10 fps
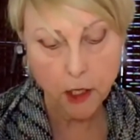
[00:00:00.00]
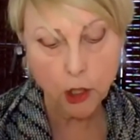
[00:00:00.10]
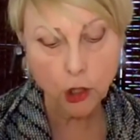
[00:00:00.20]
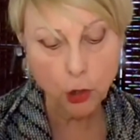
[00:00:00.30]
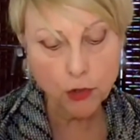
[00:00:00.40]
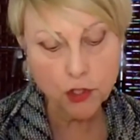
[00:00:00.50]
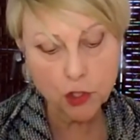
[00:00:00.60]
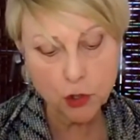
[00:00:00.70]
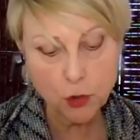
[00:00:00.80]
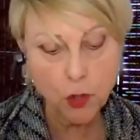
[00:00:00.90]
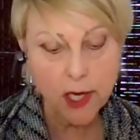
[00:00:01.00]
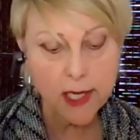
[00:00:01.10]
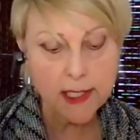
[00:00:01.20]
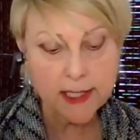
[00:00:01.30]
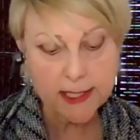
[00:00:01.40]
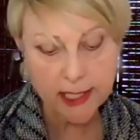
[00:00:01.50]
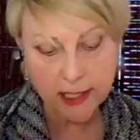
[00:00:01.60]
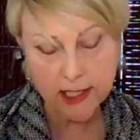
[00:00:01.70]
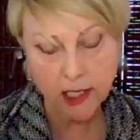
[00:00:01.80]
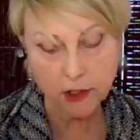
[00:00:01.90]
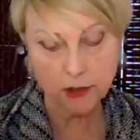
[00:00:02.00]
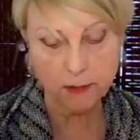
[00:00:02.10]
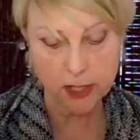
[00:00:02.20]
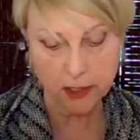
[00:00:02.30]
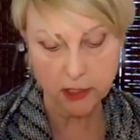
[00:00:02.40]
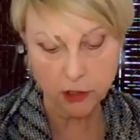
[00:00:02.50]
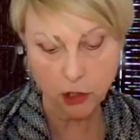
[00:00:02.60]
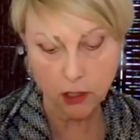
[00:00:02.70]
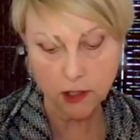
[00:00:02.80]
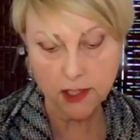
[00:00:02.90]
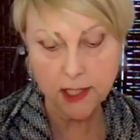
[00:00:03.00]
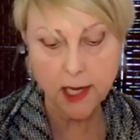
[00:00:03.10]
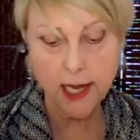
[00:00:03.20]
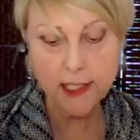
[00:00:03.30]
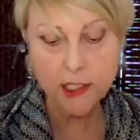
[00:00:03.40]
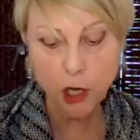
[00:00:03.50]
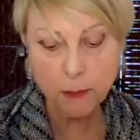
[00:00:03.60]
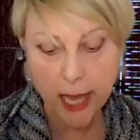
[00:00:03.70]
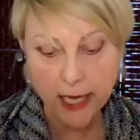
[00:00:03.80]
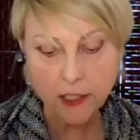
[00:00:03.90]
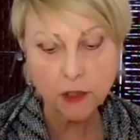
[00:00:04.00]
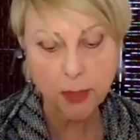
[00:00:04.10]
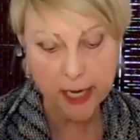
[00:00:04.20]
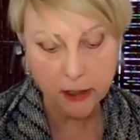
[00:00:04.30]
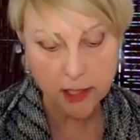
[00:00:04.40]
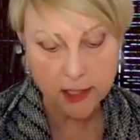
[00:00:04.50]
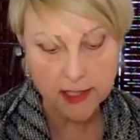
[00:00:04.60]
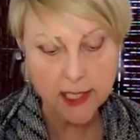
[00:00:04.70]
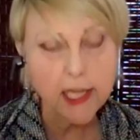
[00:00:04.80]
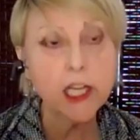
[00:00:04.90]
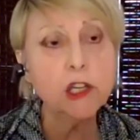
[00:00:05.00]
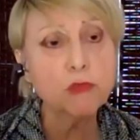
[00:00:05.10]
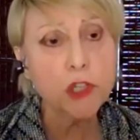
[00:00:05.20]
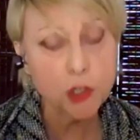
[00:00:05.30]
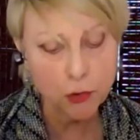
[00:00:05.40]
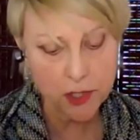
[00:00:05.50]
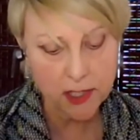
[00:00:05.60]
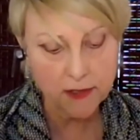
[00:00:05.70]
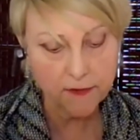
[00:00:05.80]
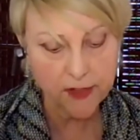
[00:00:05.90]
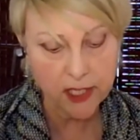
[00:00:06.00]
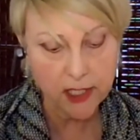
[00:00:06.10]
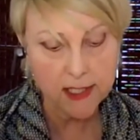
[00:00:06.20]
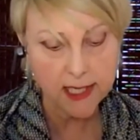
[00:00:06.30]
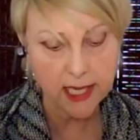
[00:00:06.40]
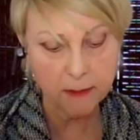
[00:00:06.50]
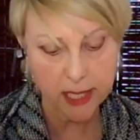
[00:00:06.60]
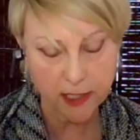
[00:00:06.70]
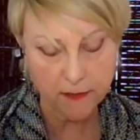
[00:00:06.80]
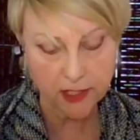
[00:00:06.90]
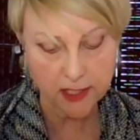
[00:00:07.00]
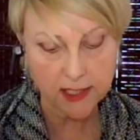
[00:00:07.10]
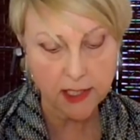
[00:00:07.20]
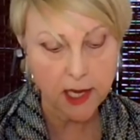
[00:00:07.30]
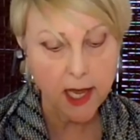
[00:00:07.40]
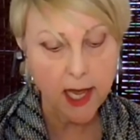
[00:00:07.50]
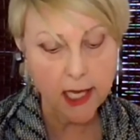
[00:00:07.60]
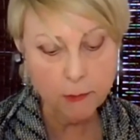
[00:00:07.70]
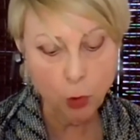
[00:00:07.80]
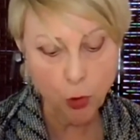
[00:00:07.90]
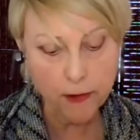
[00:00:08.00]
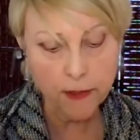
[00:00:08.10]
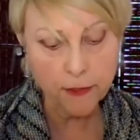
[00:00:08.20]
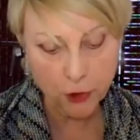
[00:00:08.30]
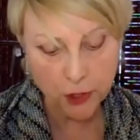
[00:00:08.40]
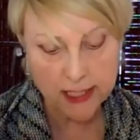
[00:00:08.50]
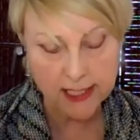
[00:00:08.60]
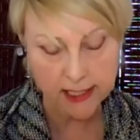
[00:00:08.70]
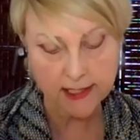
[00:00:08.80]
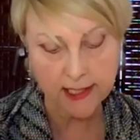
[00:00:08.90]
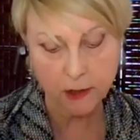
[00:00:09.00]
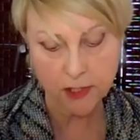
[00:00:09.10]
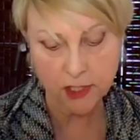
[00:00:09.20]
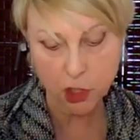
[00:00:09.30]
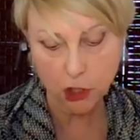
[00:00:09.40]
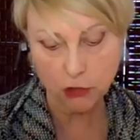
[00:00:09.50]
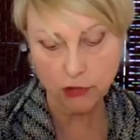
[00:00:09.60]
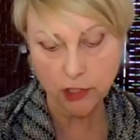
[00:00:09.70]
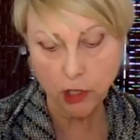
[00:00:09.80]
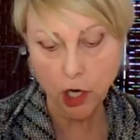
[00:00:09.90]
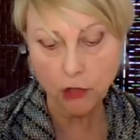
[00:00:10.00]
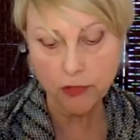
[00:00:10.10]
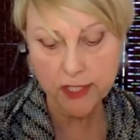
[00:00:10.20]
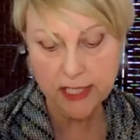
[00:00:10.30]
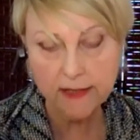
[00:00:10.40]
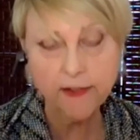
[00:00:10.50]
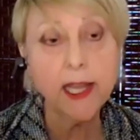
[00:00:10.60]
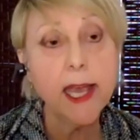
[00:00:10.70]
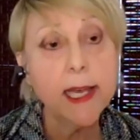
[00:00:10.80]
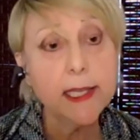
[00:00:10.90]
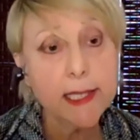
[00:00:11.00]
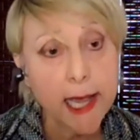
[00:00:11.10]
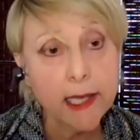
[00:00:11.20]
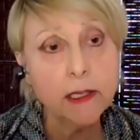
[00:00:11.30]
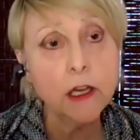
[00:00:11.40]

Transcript: Close to $600 million has gone back to parents in reduced fees and benefits, and more than 36,000 children are receiving $10